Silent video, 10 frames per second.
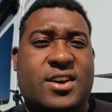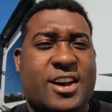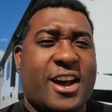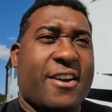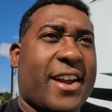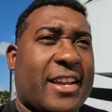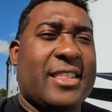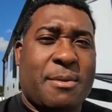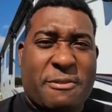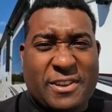All right,
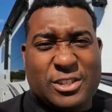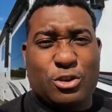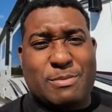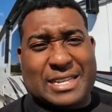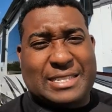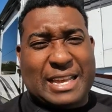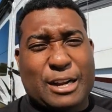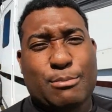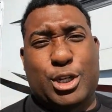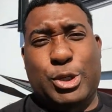let me finish doing my
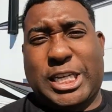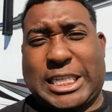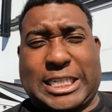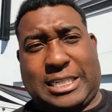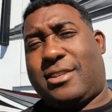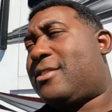setup duties.